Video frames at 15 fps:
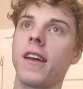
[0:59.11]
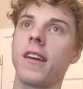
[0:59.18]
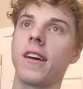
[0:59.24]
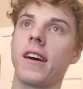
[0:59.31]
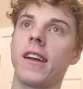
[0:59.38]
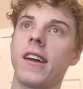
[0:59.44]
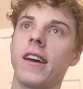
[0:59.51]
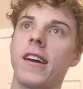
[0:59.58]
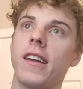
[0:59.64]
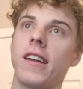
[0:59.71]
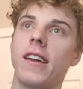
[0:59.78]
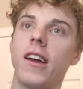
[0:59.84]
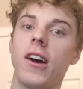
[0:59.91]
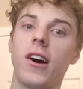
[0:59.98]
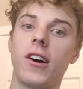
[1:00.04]
kind of had
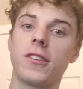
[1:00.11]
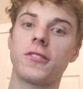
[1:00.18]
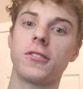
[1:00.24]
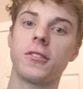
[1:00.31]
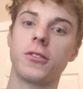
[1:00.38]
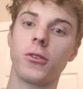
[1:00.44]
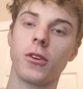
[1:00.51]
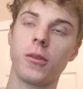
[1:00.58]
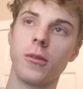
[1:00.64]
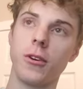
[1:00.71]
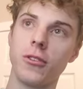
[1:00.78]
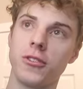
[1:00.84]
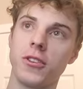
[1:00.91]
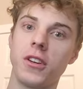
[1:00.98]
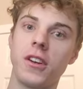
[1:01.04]
a oscillatory
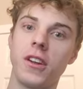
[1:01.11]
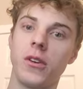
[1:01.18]
motion.